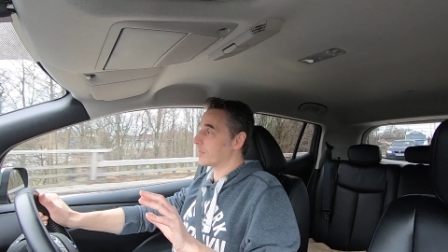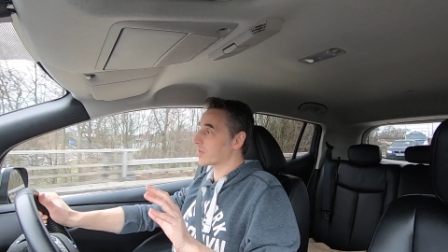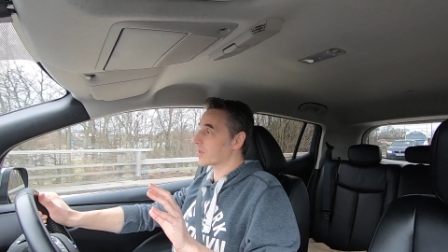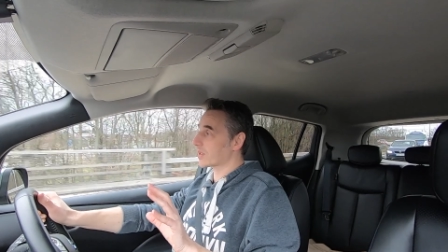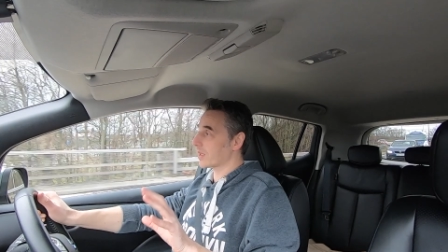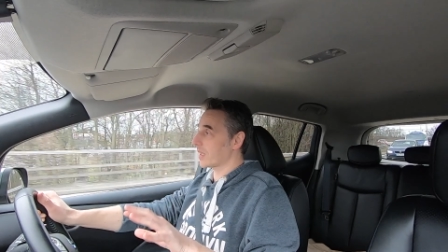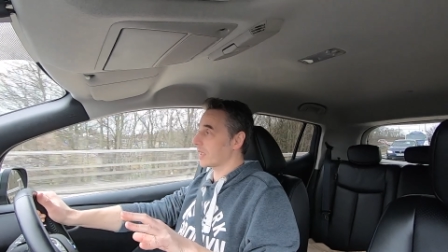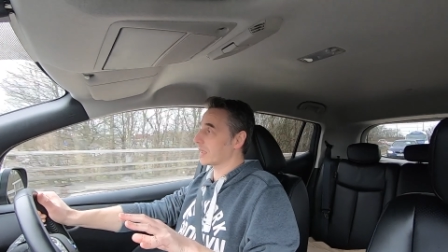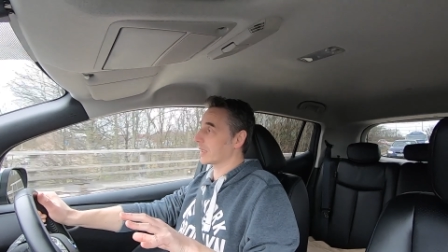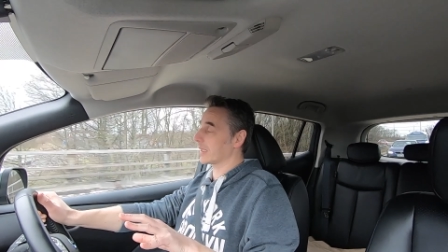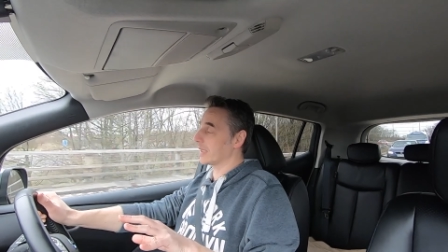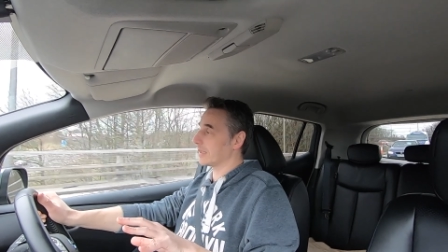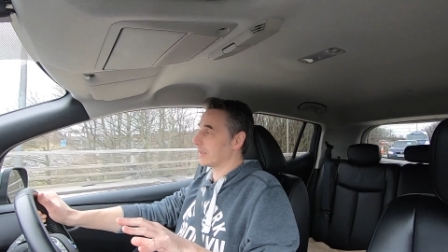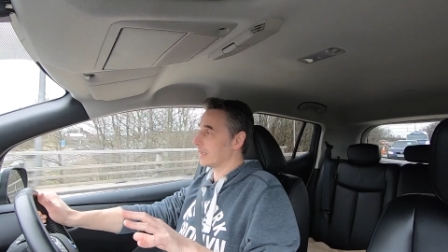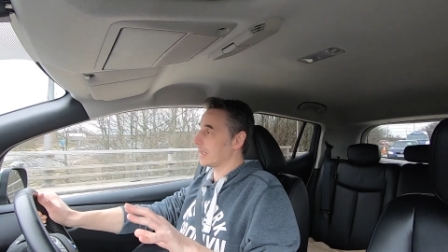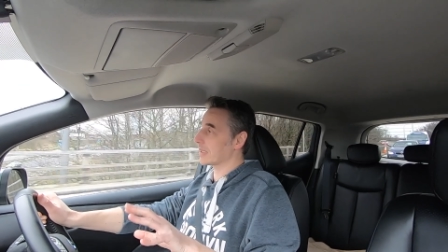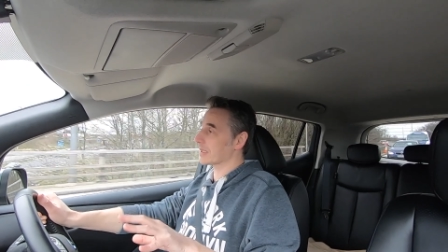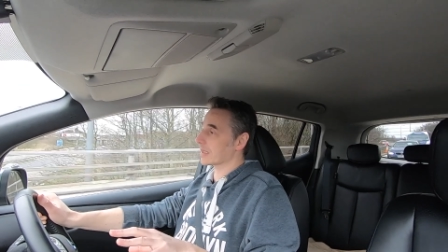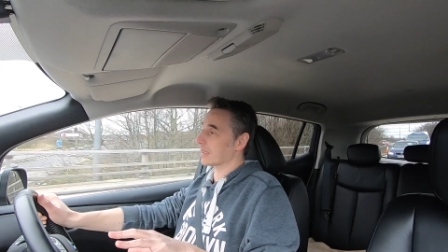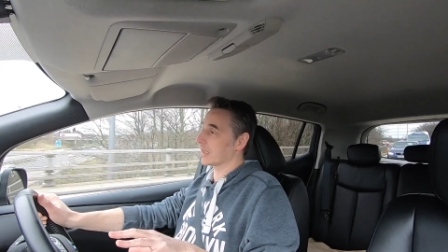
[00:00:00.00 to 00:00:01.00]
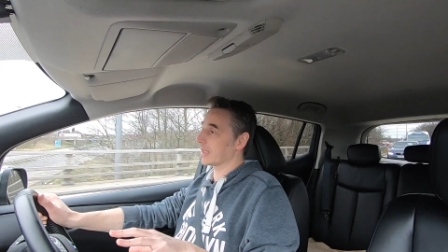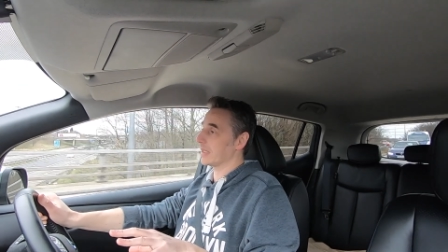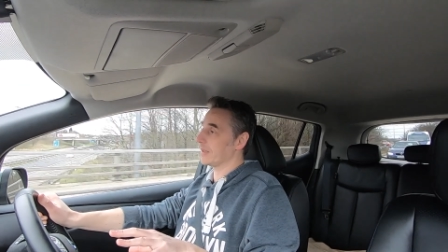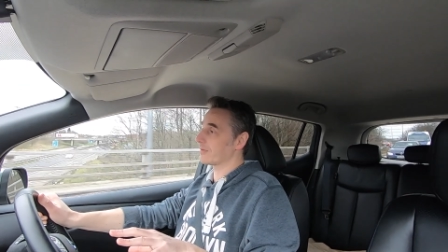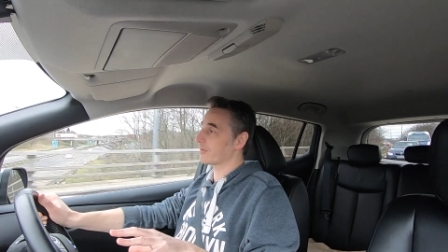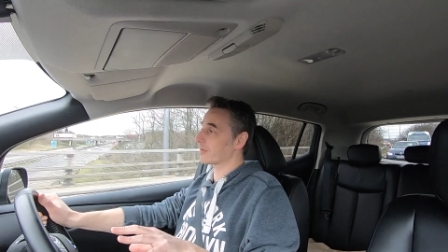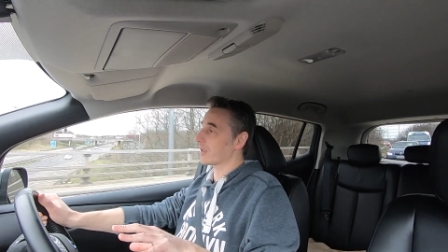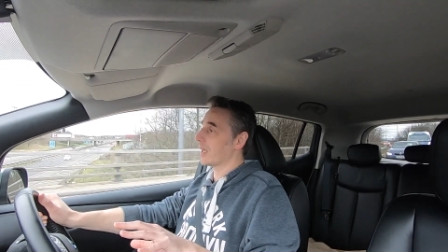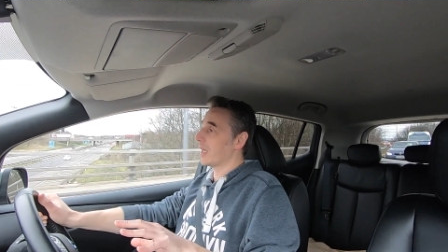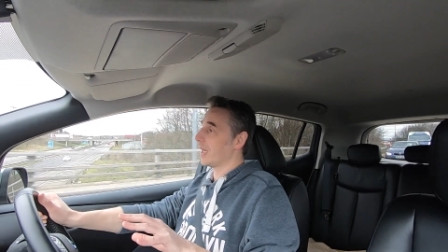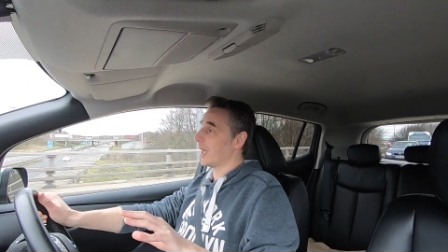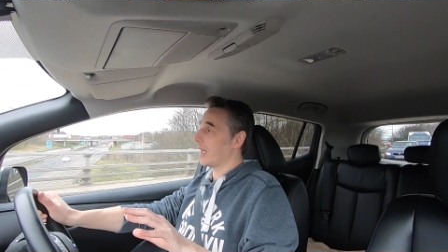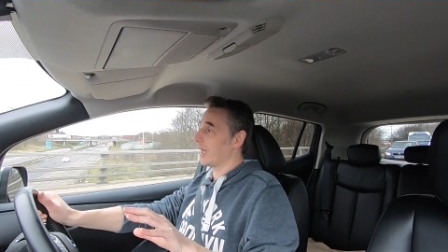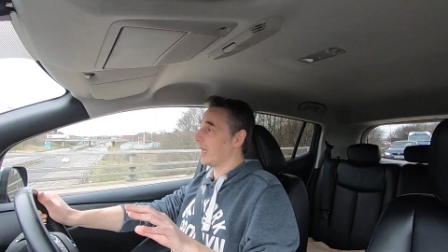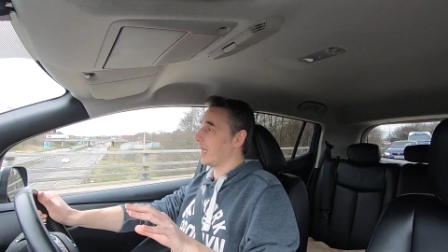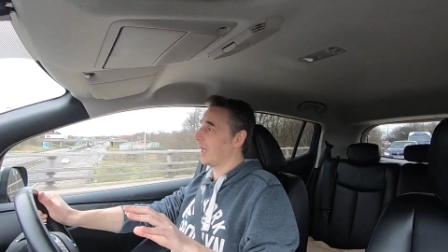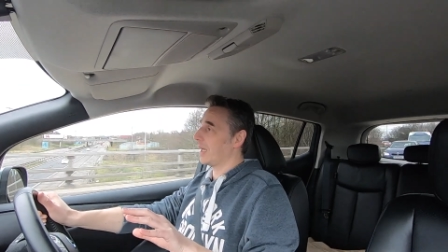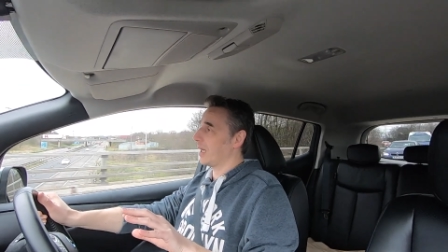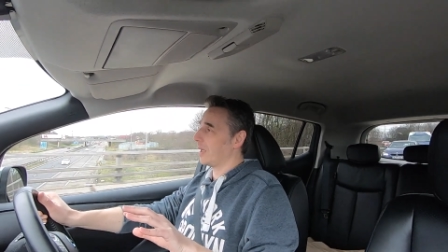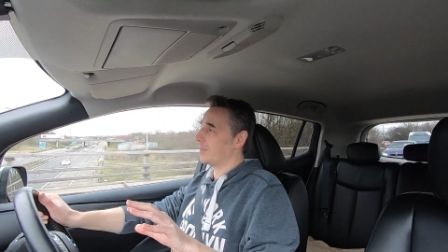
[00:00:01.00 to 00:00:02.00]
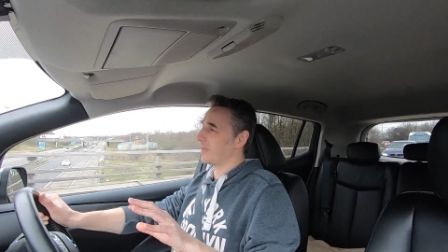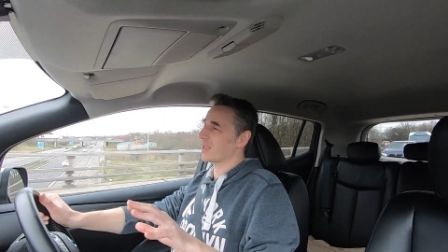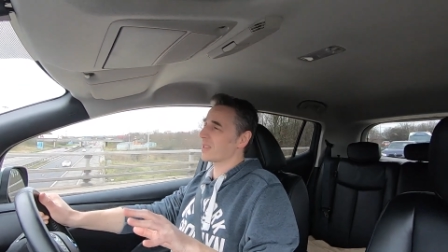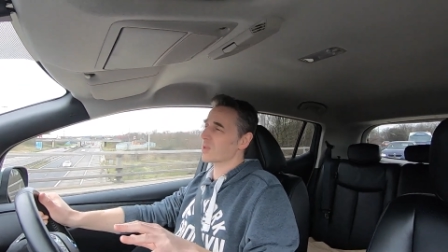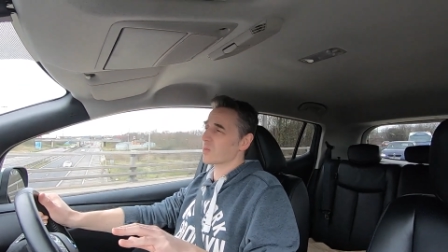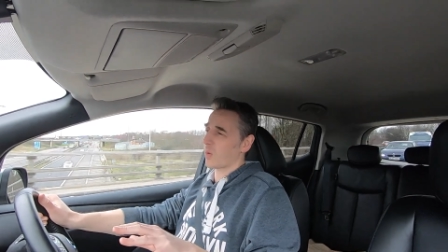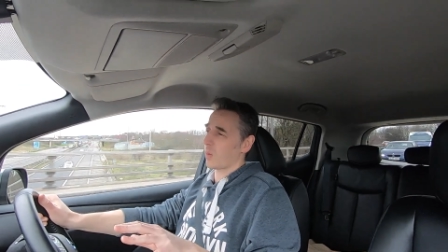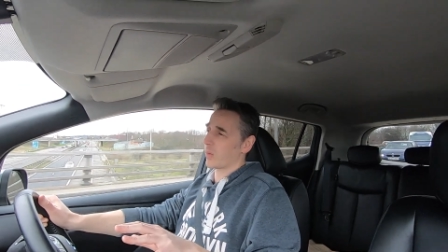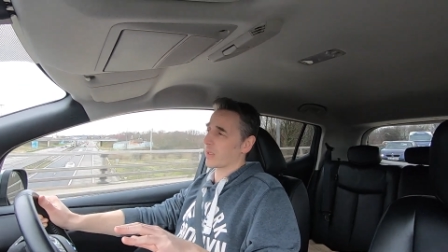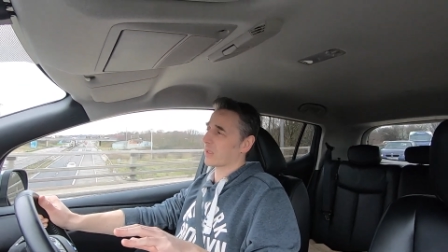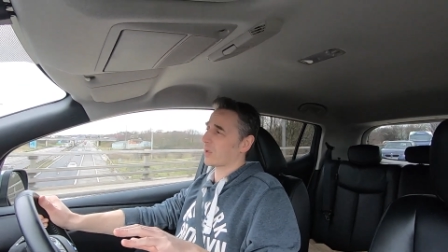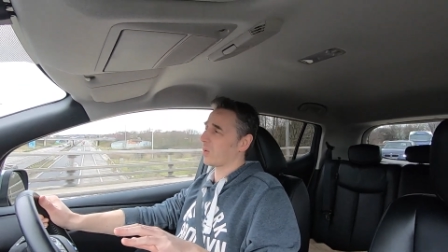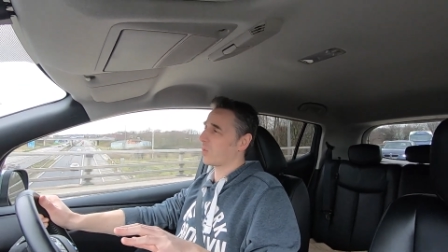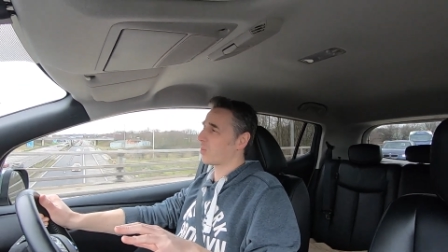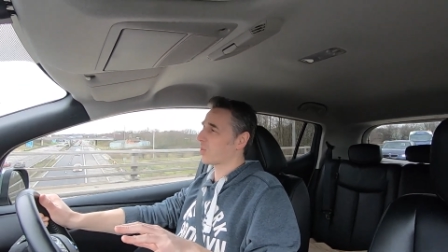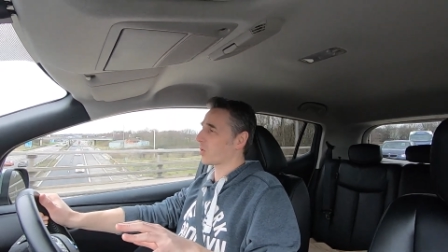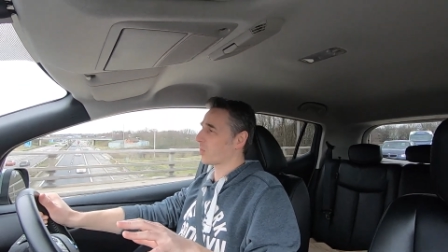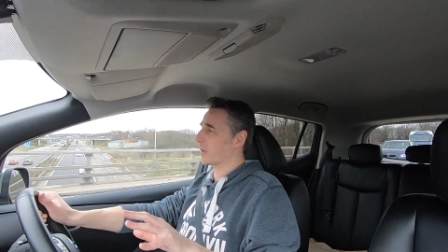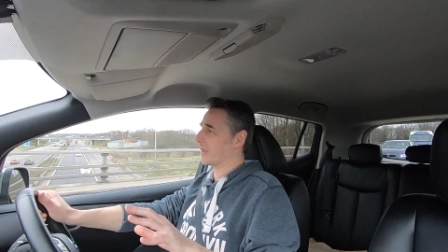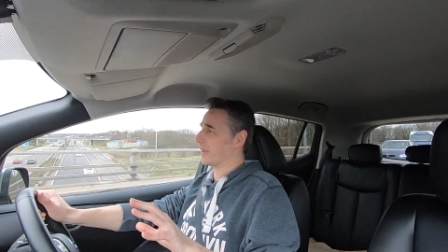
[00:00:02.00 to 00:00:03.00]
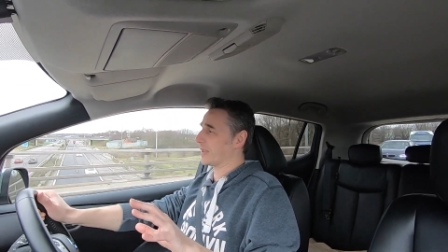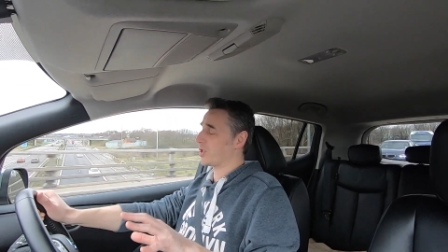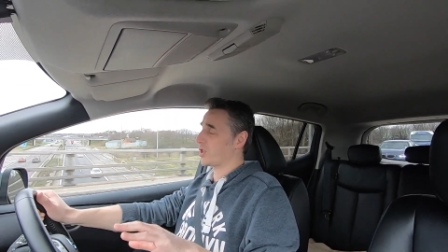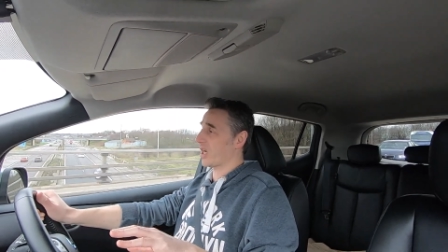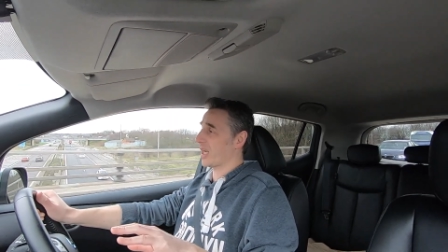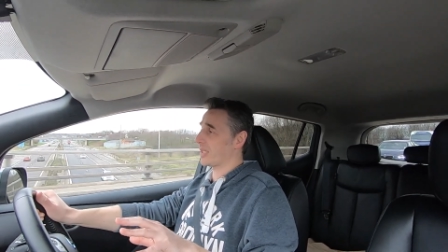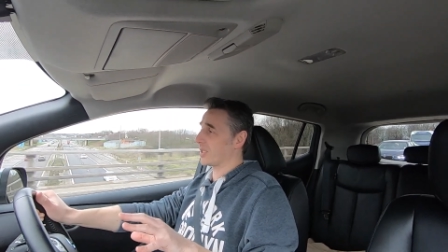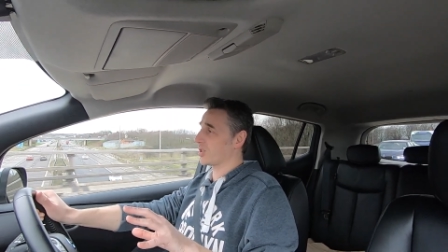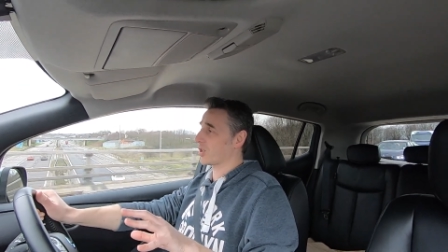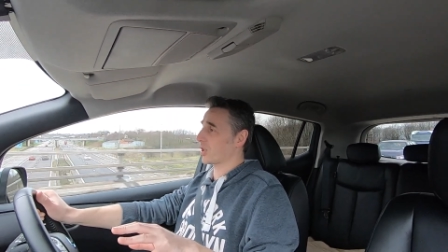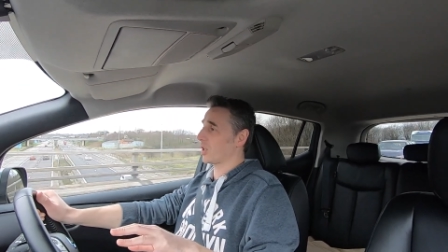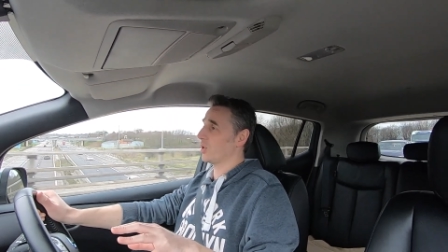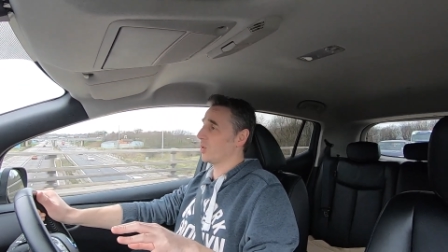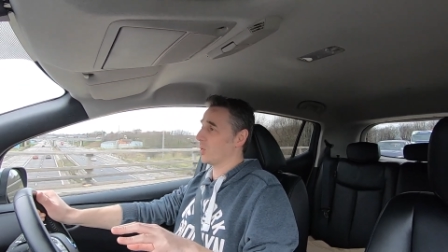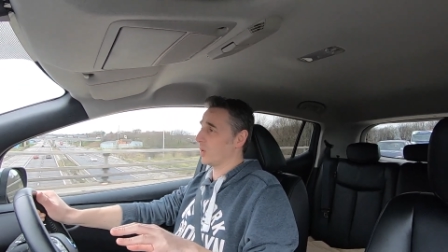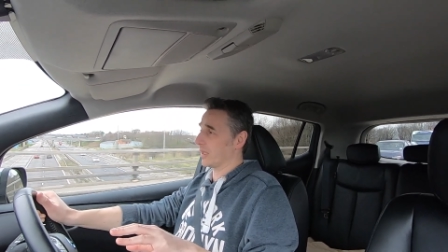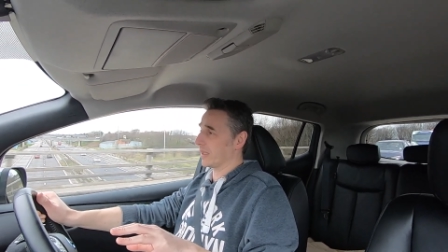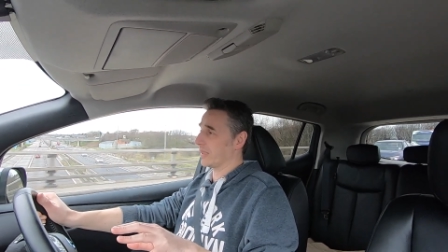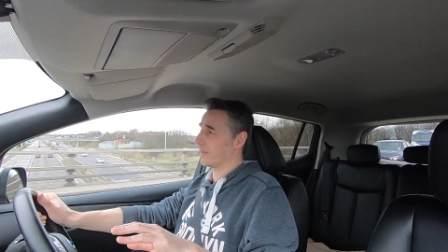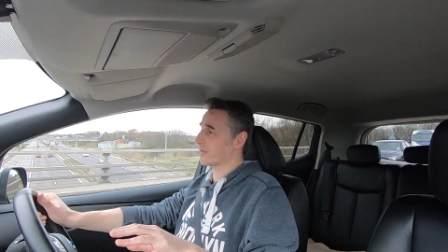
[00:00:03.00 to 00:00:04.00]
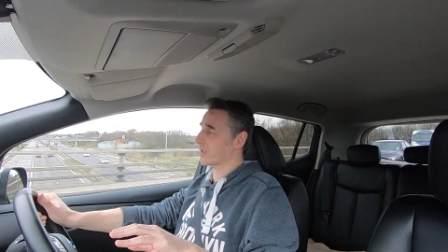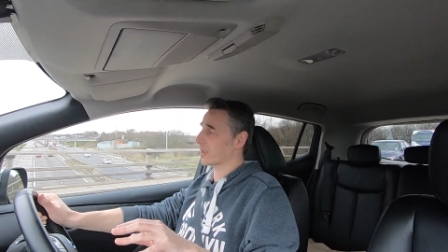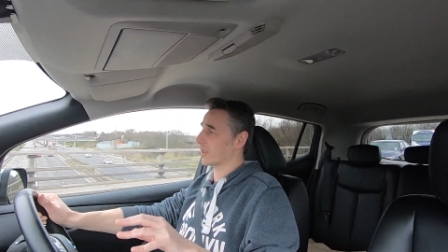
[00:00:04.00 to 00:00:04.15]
Certainly in this Leaf, this is what we call probably the Gen 2 Leaf.